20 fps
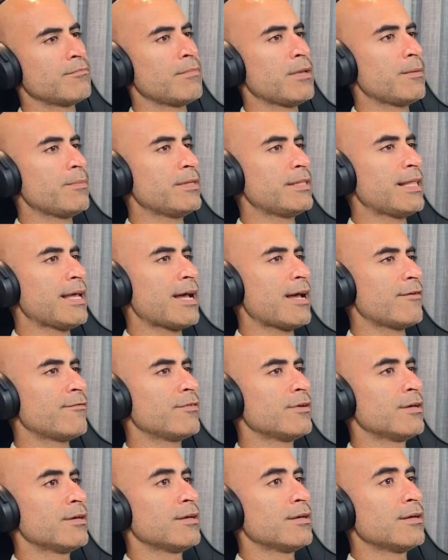Maybe they have
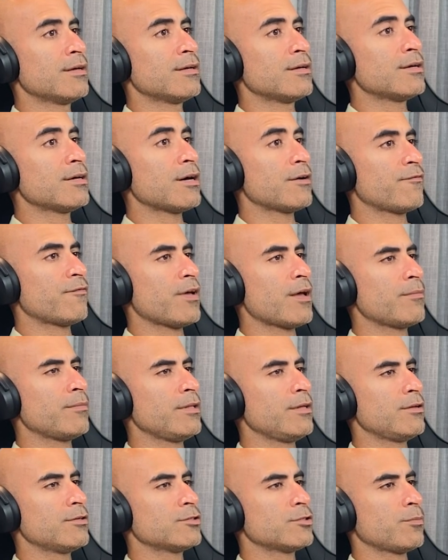a
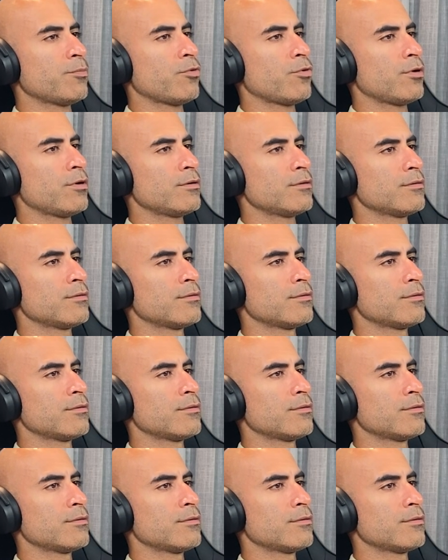family to support.